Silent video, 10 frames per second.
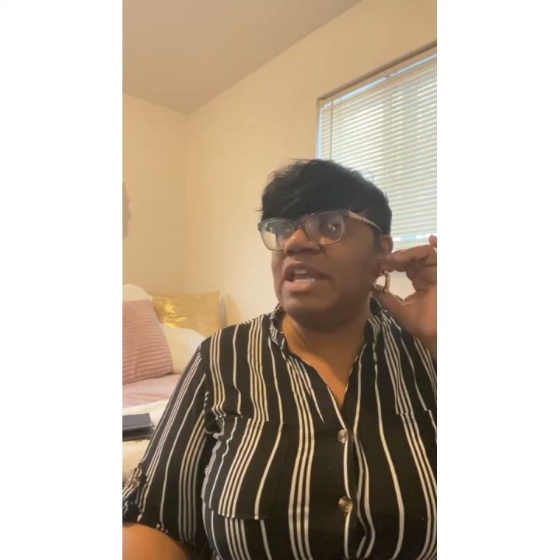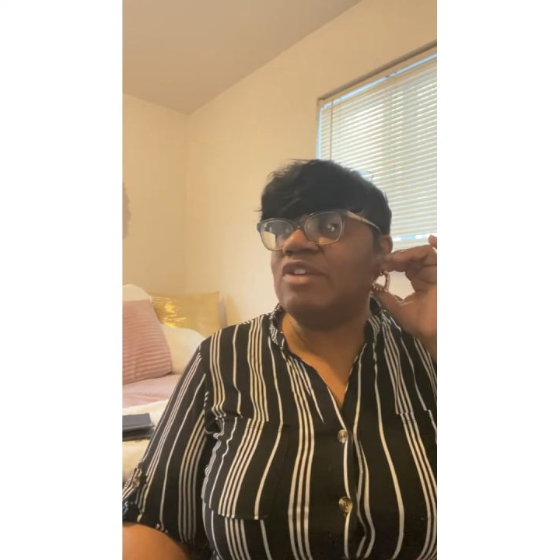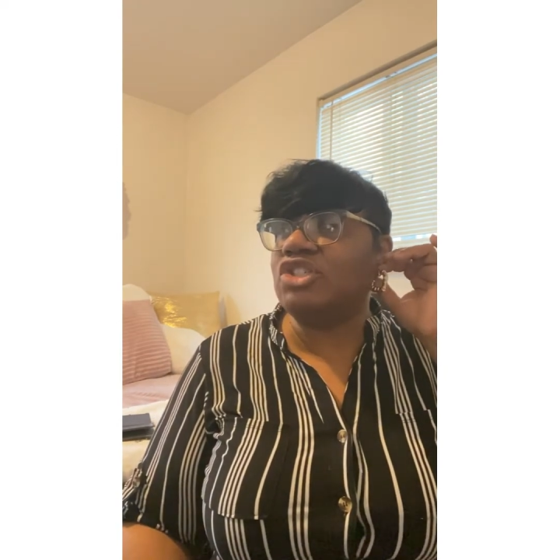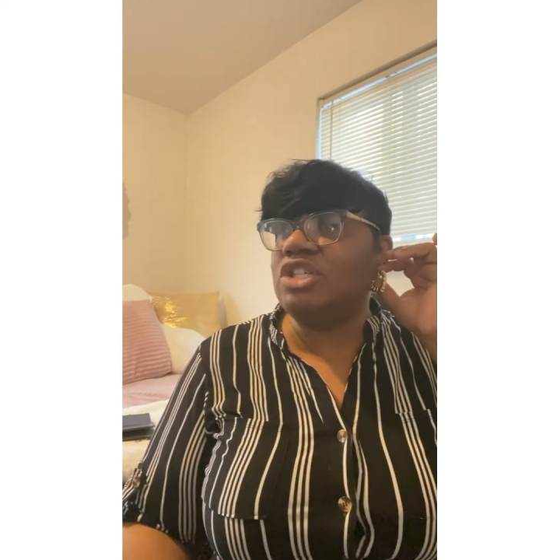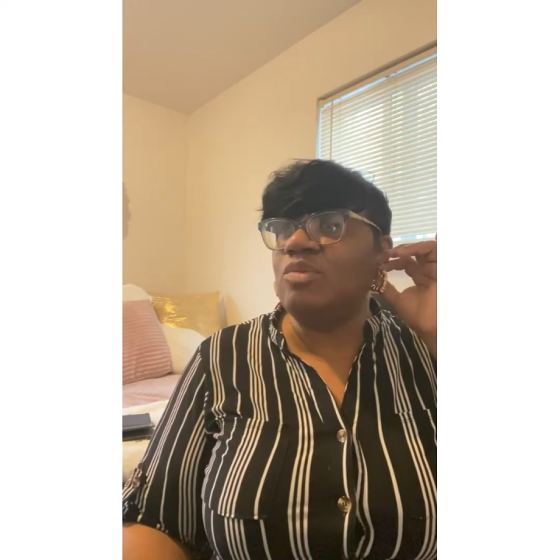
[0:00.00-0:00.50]

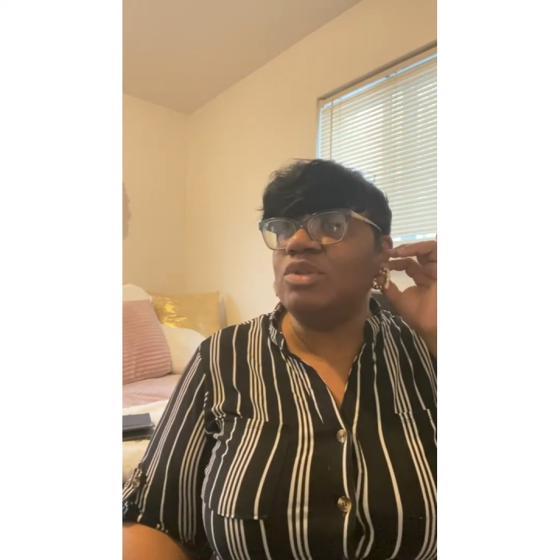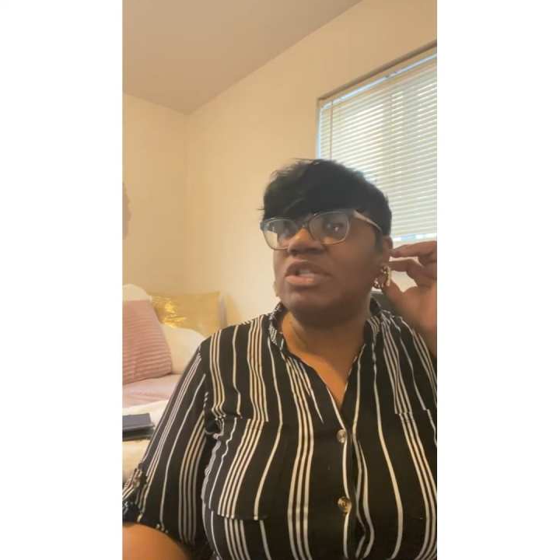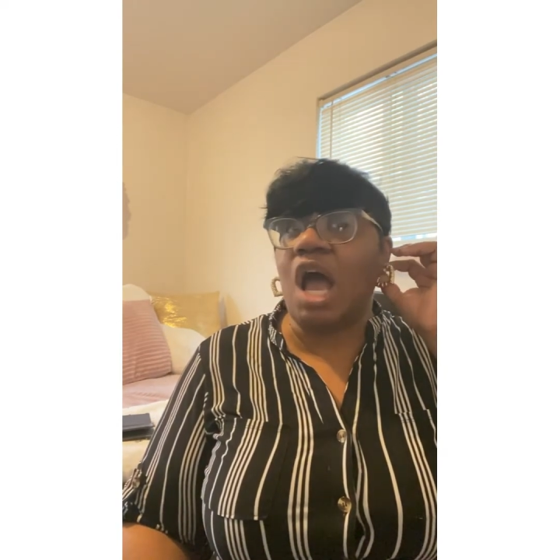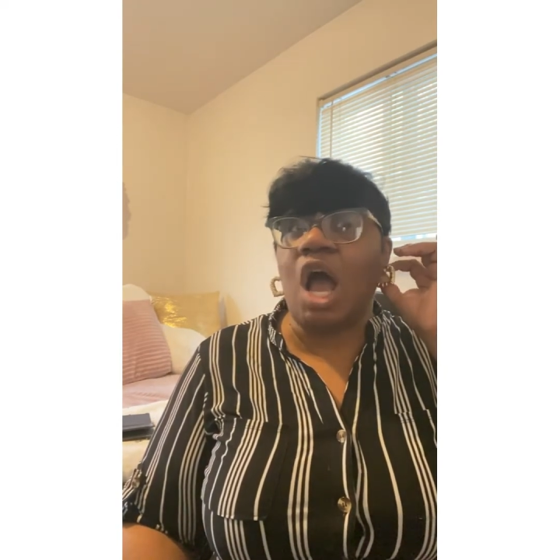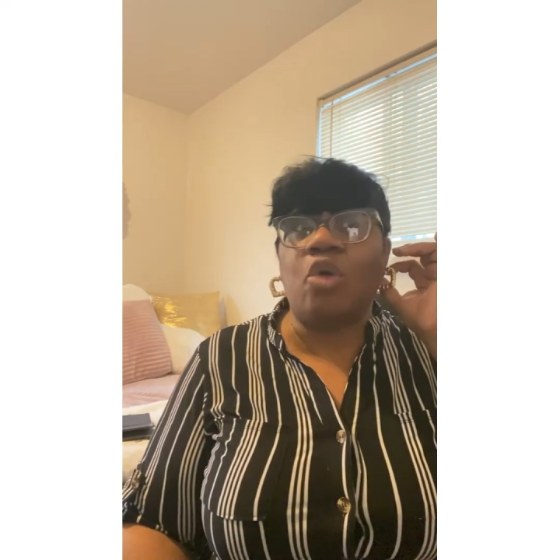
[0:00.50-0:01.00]
if she was
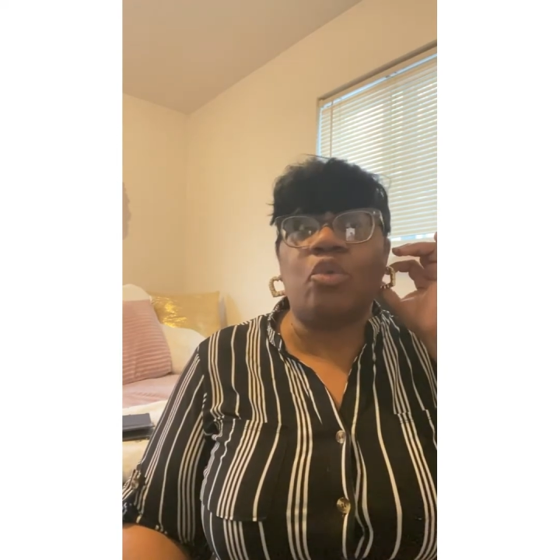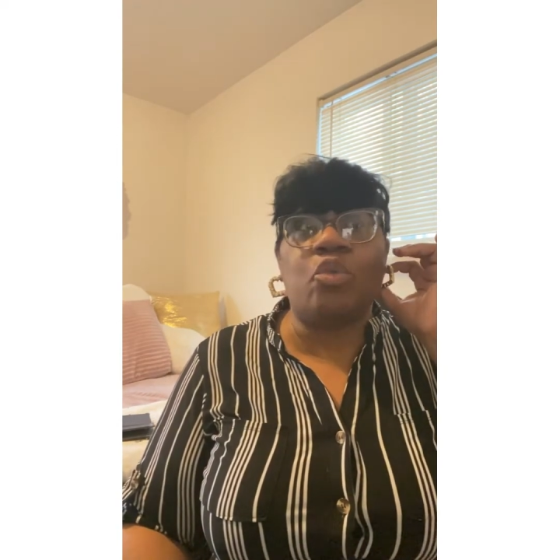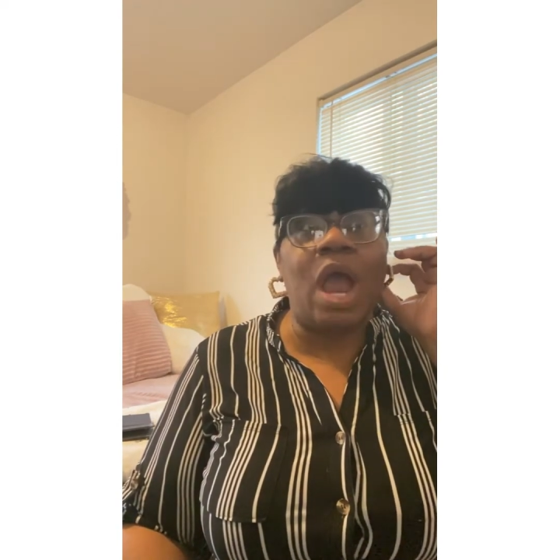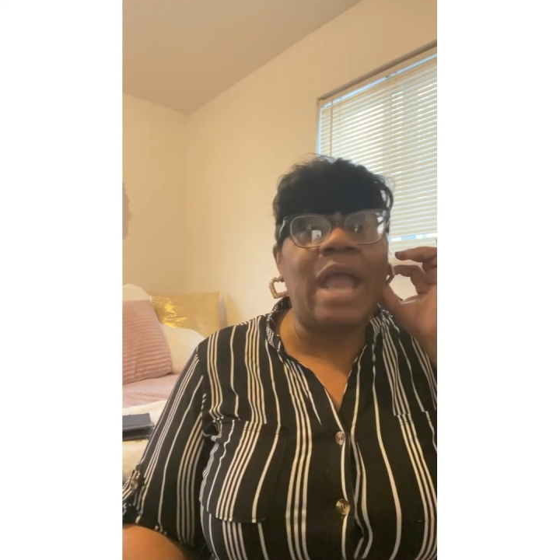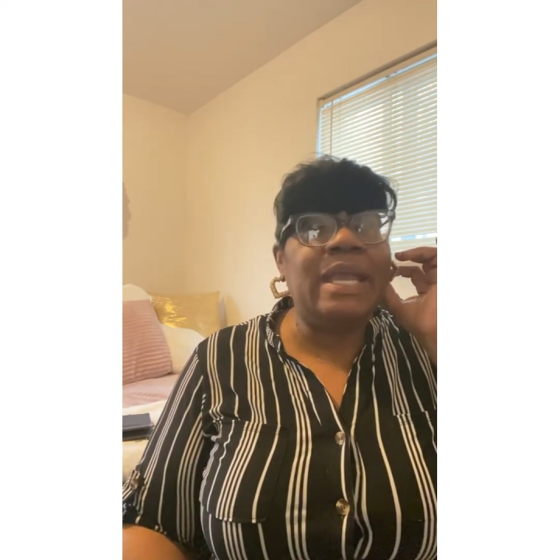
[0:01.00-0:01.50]
all
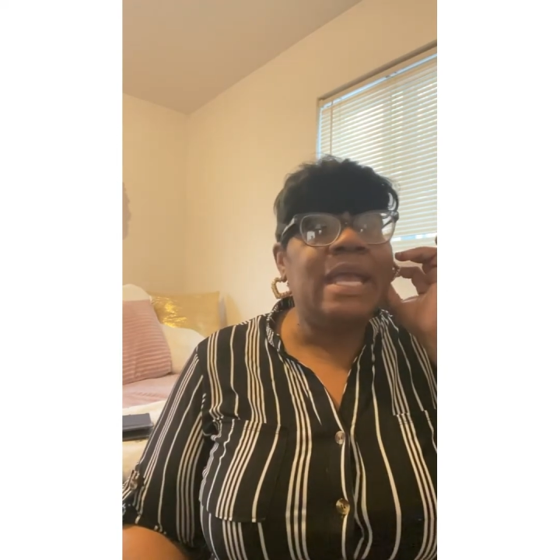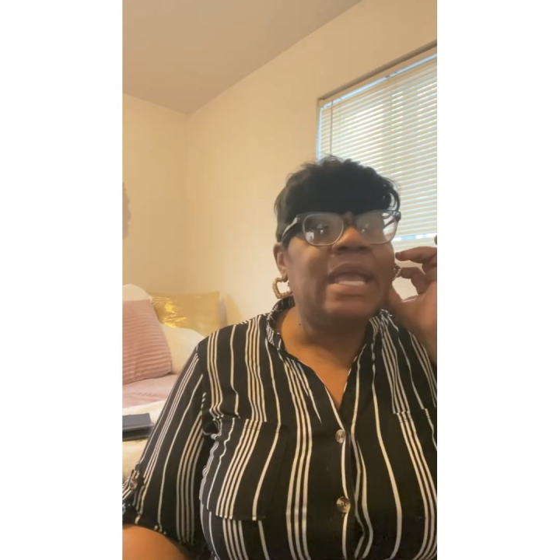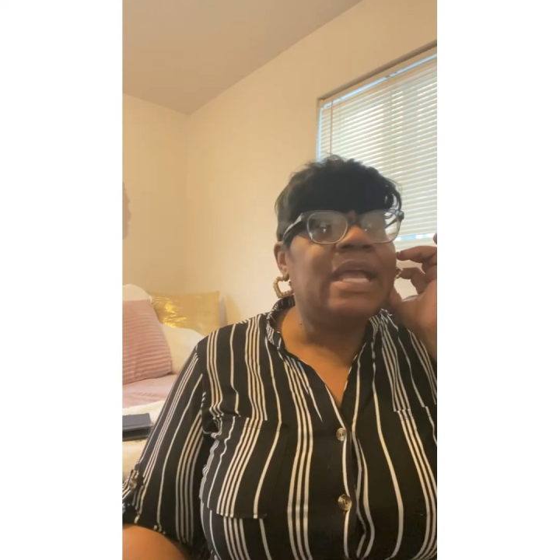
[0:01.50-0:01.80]
right?